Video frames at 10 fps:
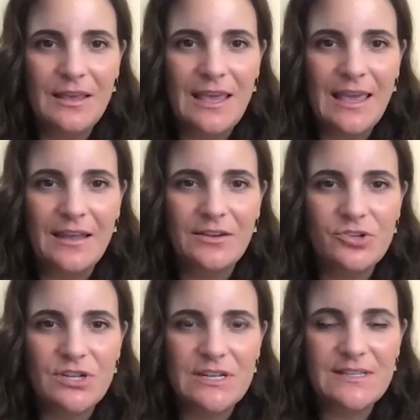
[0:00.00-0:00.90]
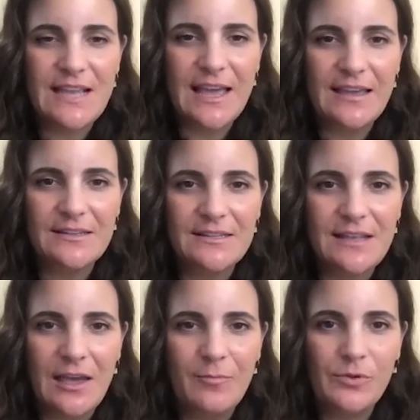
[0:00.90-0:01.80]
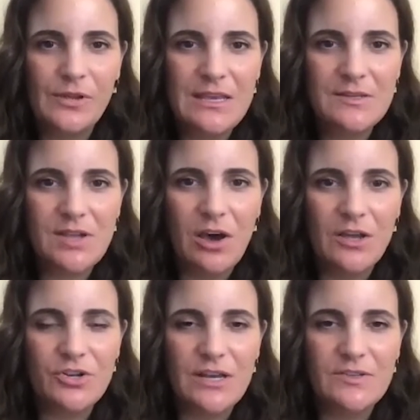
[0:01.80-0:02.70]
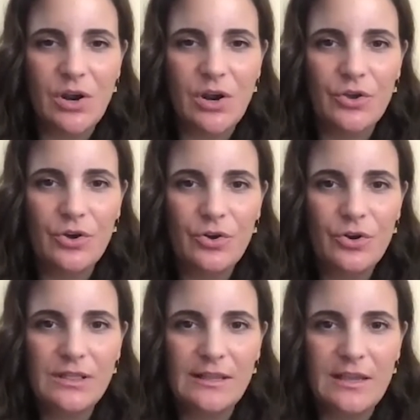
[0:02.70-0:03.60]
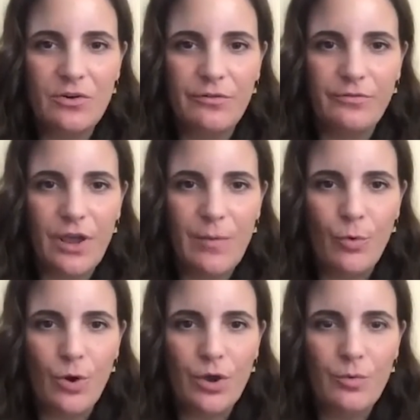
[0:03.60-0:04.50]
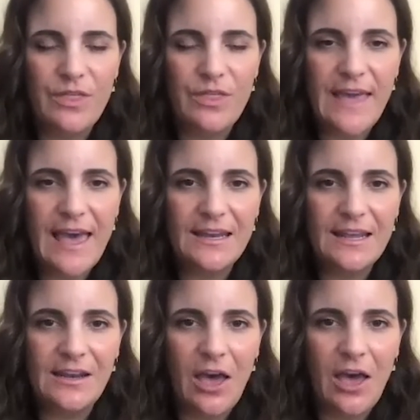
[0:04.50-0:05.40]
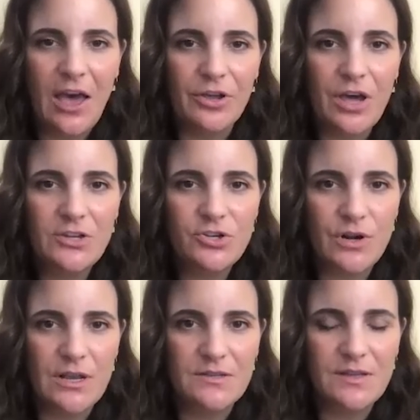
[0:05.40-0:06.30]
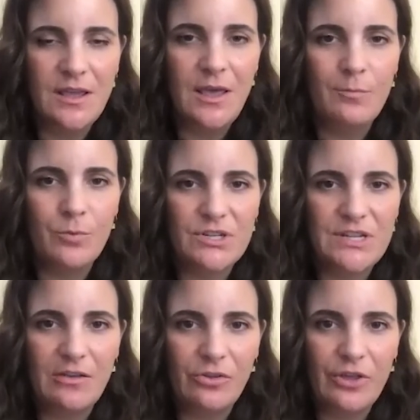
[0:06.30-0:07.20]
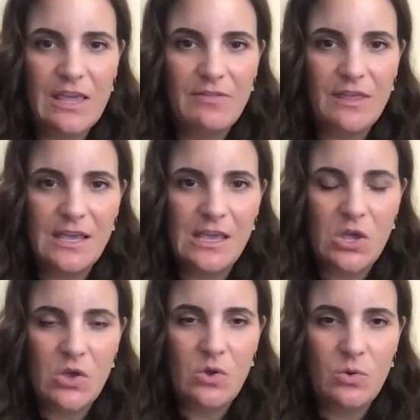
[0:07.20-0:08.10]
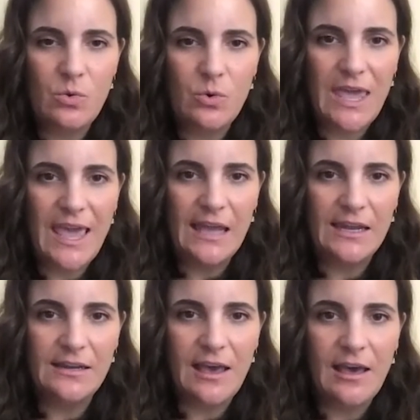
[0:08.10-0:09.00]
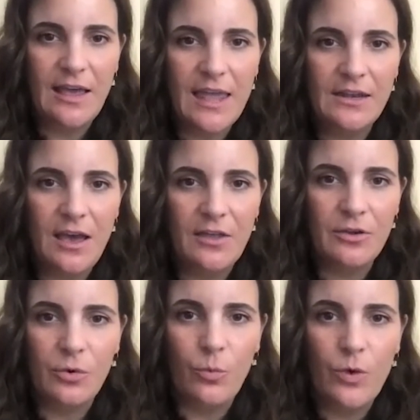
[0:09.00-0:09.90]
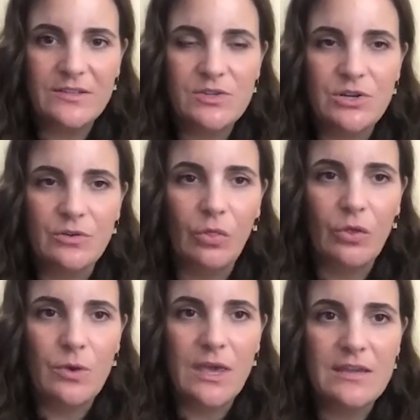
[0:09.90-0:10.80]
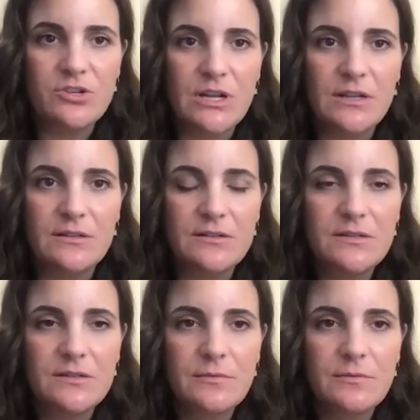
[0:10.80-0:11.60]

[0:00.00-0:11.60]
And she says, please contrast our current legal framework with that in other countries, particularly the EU, Canada, and other Western locations.